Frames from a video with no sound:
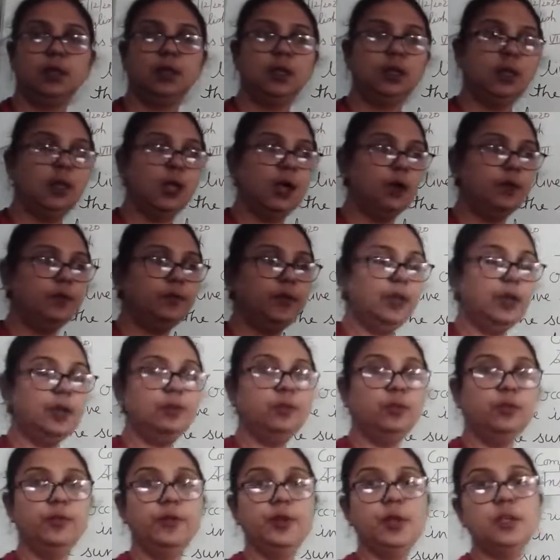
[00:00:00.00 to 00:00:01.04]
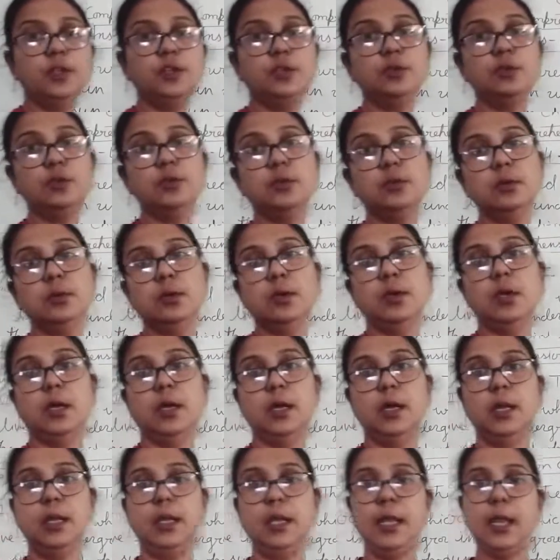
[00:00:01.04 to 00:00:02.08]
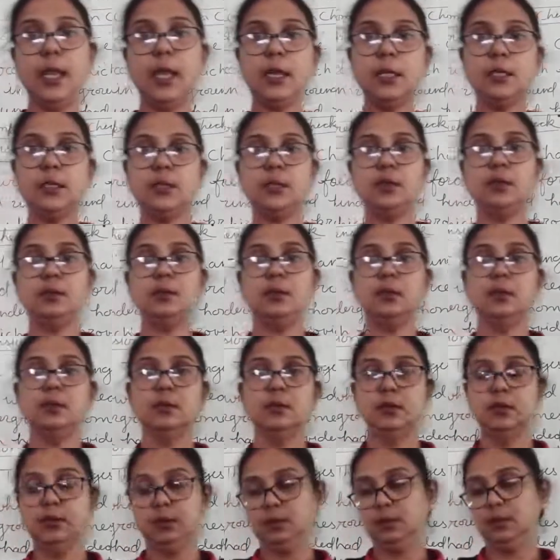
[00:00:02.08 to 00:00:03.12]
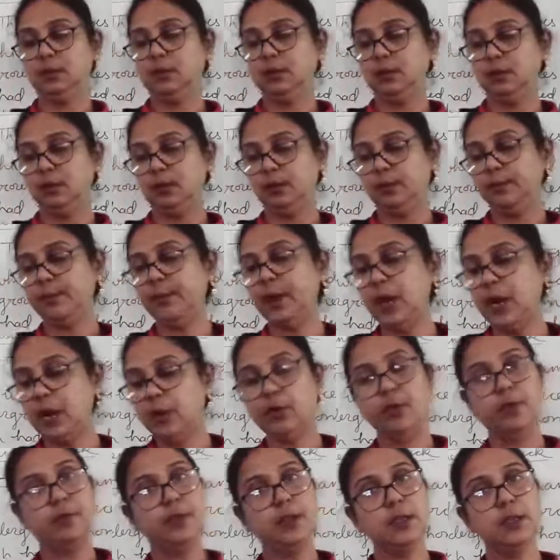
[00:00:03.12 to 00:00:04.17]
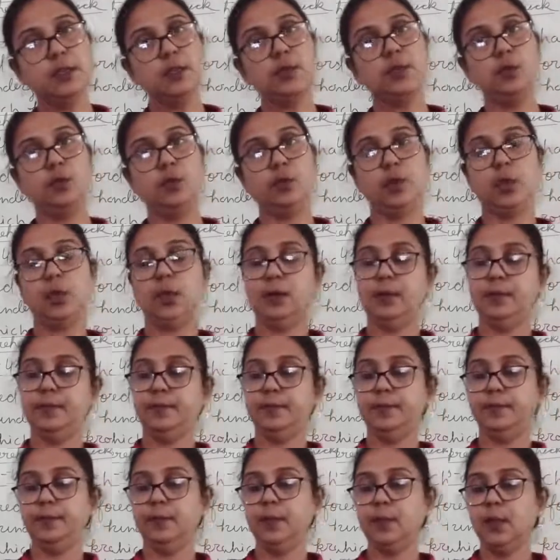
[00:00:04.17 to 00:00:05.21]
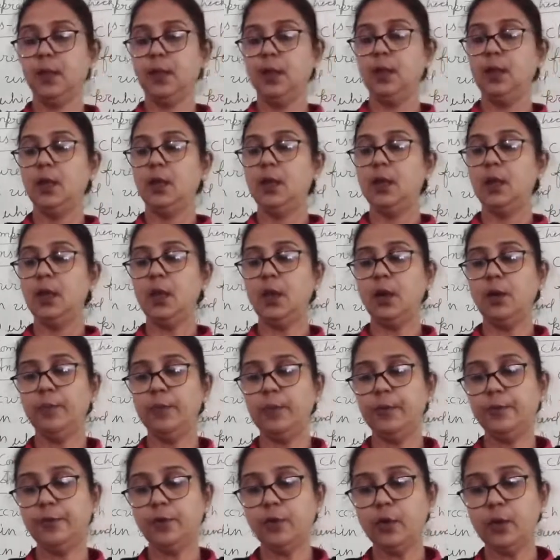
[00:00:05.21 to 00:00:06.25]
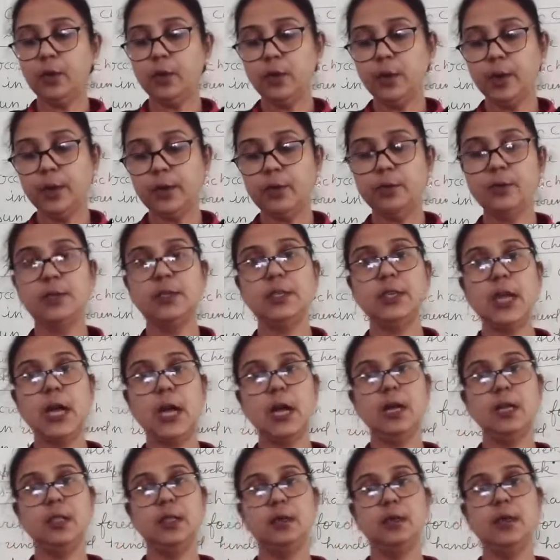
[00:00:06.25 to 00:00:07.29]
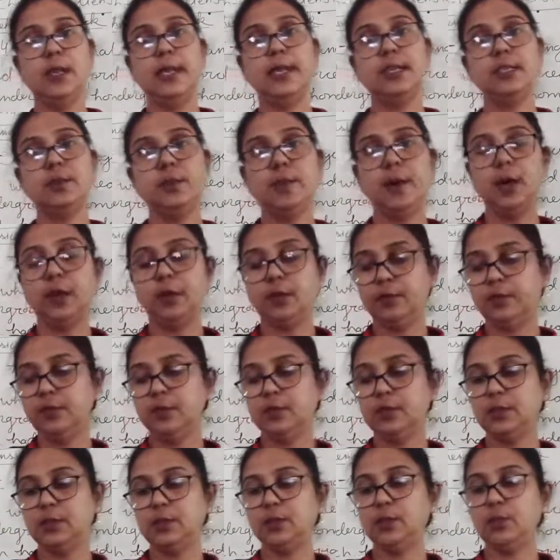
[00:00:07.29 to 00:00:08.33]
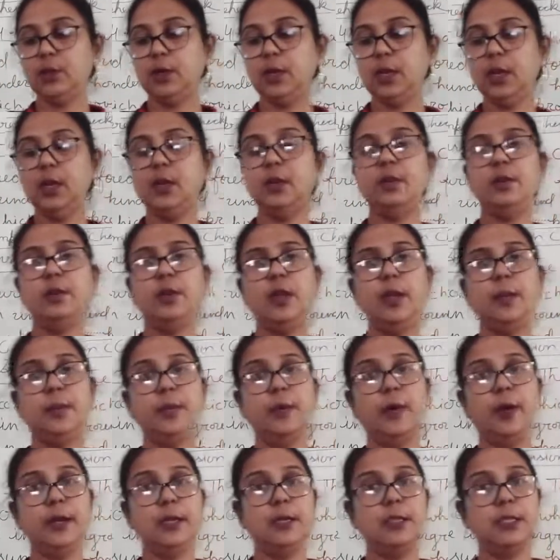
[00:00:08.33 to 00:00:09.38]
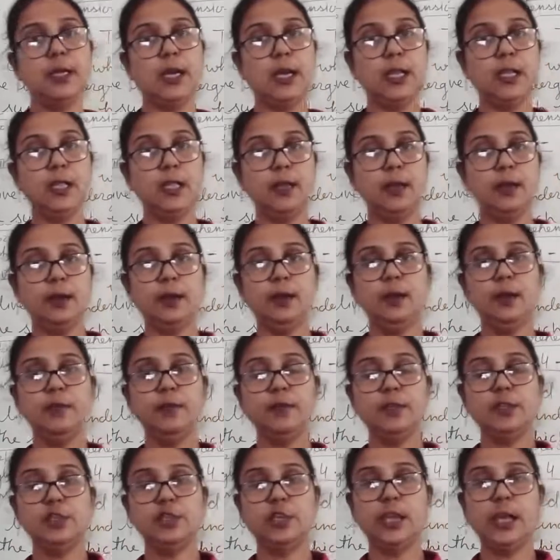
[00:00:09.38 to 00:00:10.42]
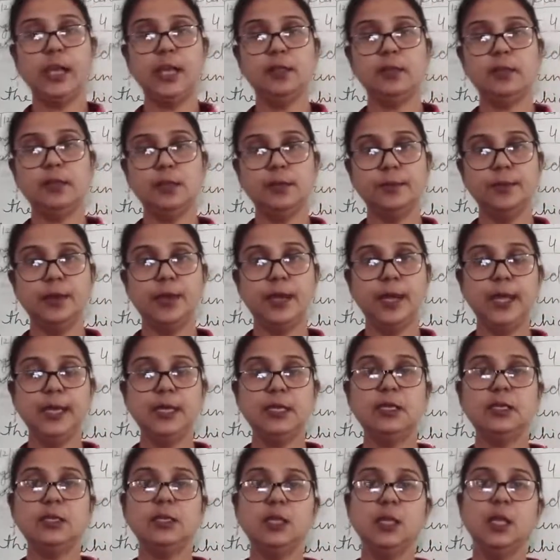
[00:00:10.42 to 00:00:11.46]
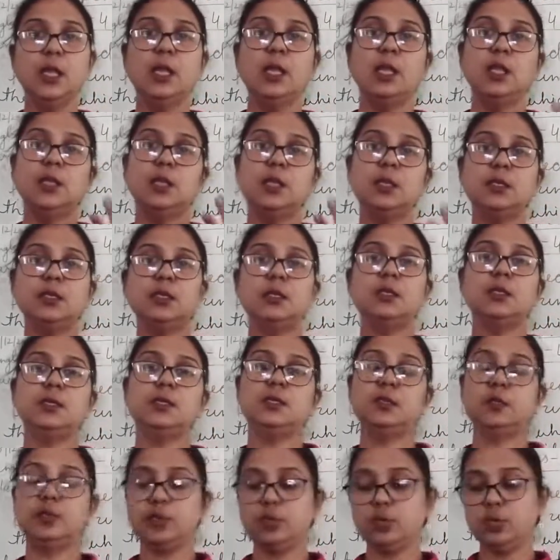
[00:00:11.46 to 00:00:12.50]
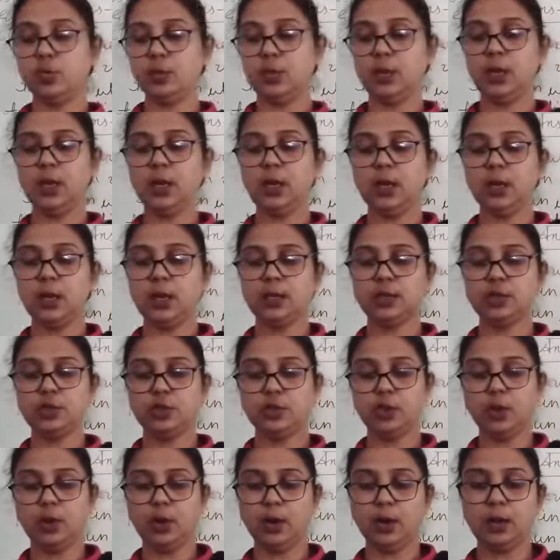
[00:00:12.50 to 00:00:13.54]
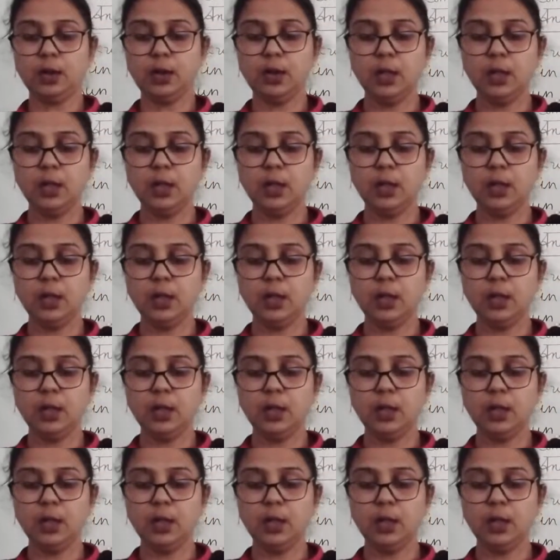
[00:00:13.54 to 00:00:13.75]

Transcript: now we are moving to next part of the story. Now before going to start the next part of the story, three points are there which can summarize this story in short.